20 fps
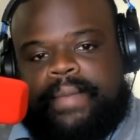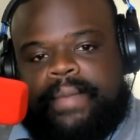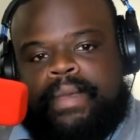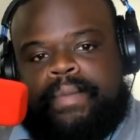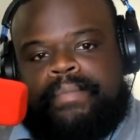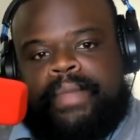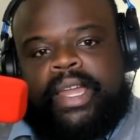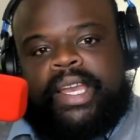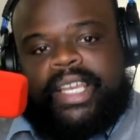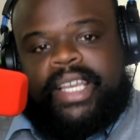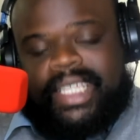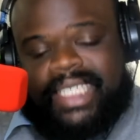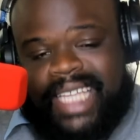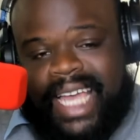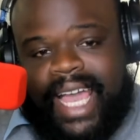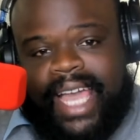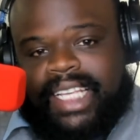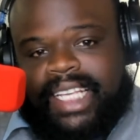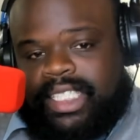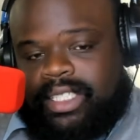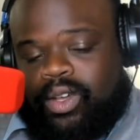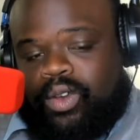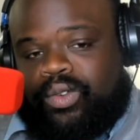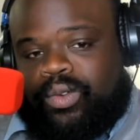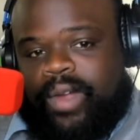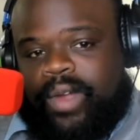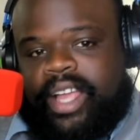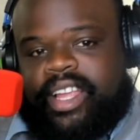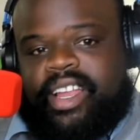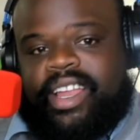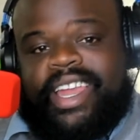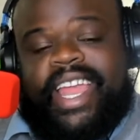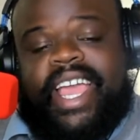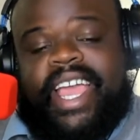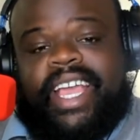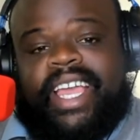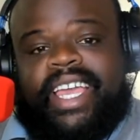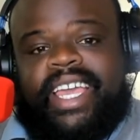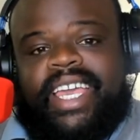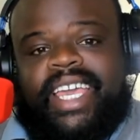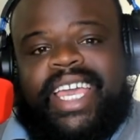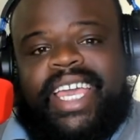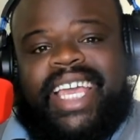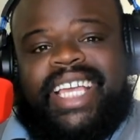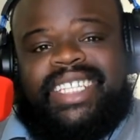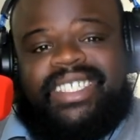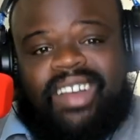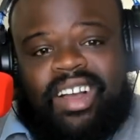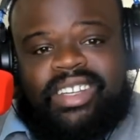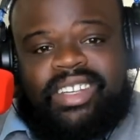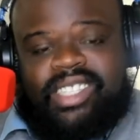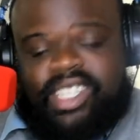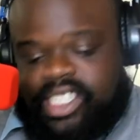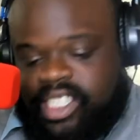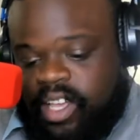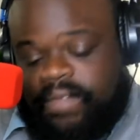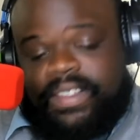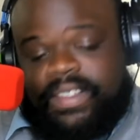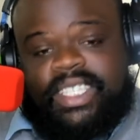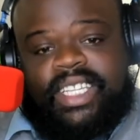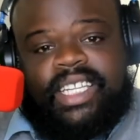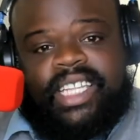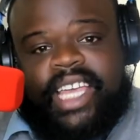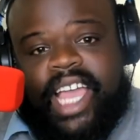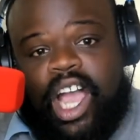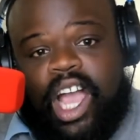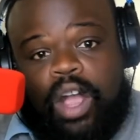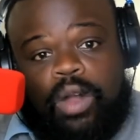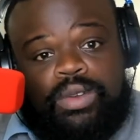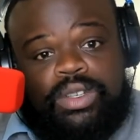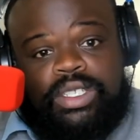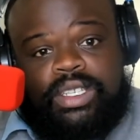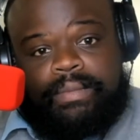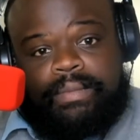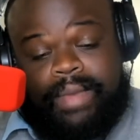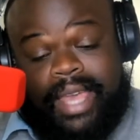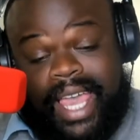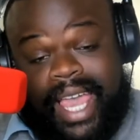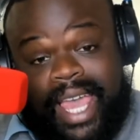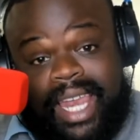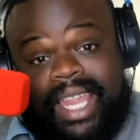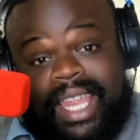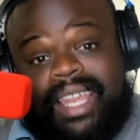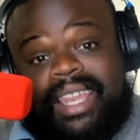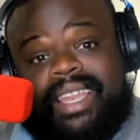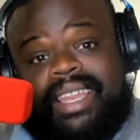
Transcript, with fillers: it'd be better to tie a stone around your neck and toss yourself into the ocean, man.